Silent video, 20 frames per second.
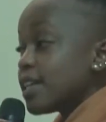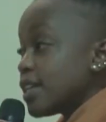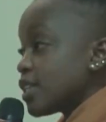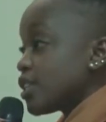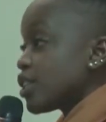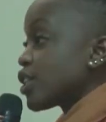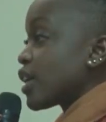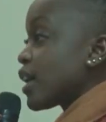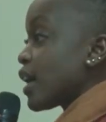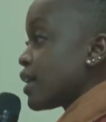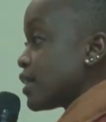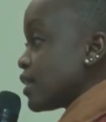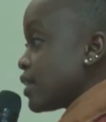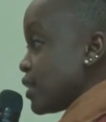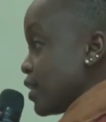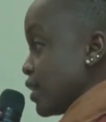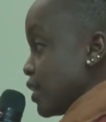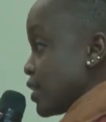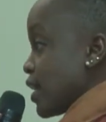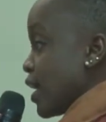each
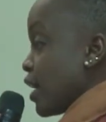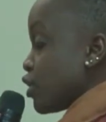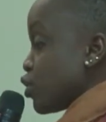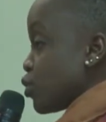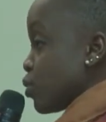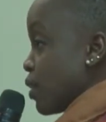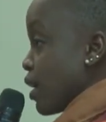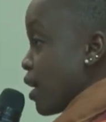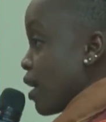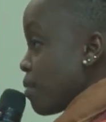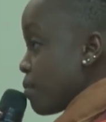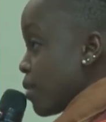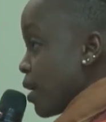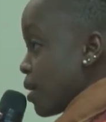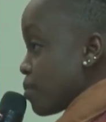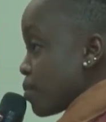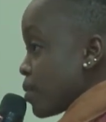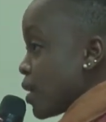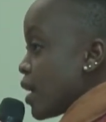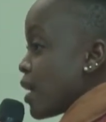candidate had to come
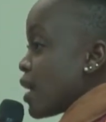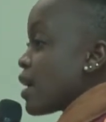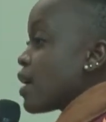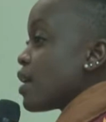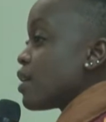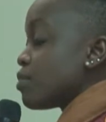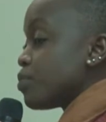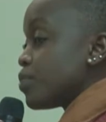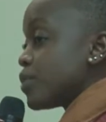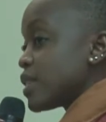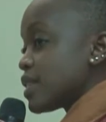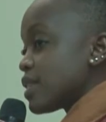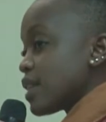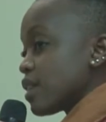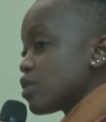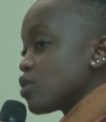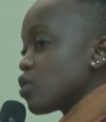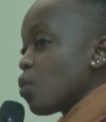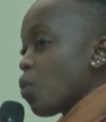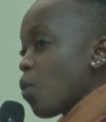up and
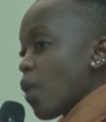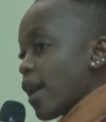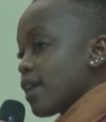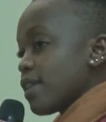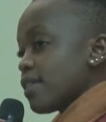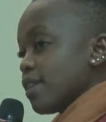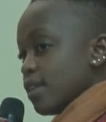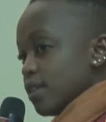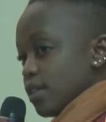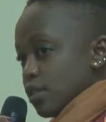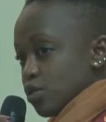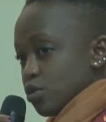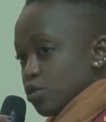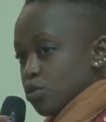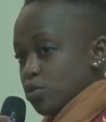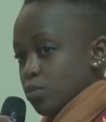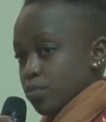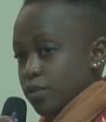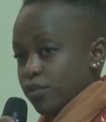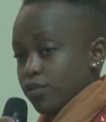present why they need
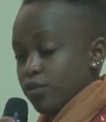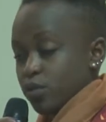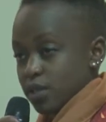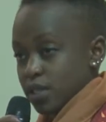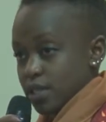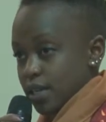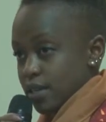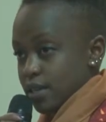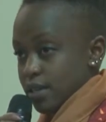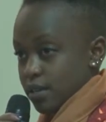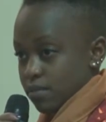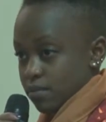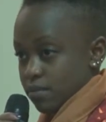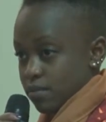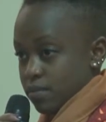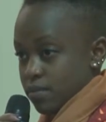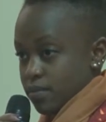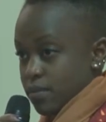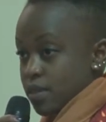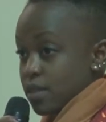to be voted in.
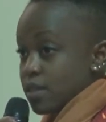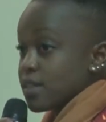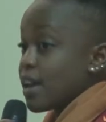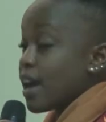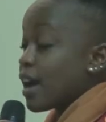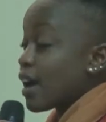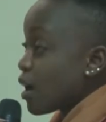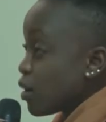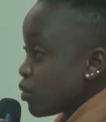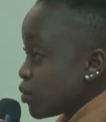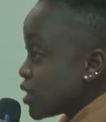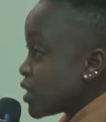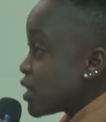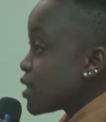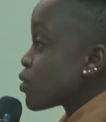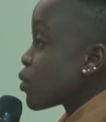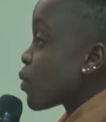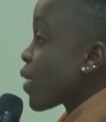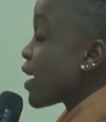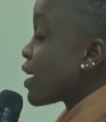There are
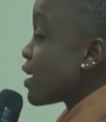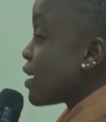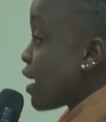counties where